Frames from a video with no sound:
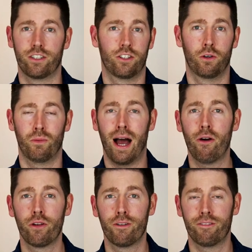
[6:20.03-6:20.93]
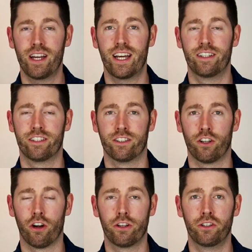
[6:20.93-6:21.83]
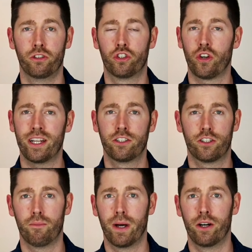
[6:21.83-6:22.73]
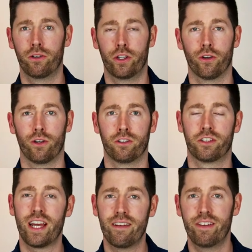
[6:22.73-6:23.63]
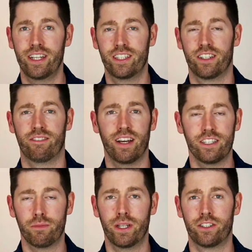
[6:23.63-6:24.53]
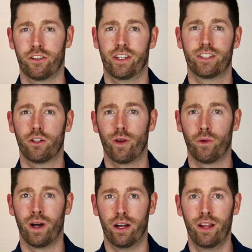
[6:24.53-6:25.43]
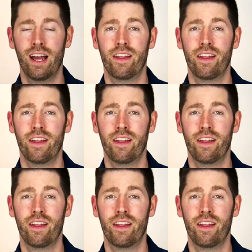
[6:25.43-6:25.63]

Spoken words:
So how are your finances? Are you stressed about your savings, investments? Are things going well?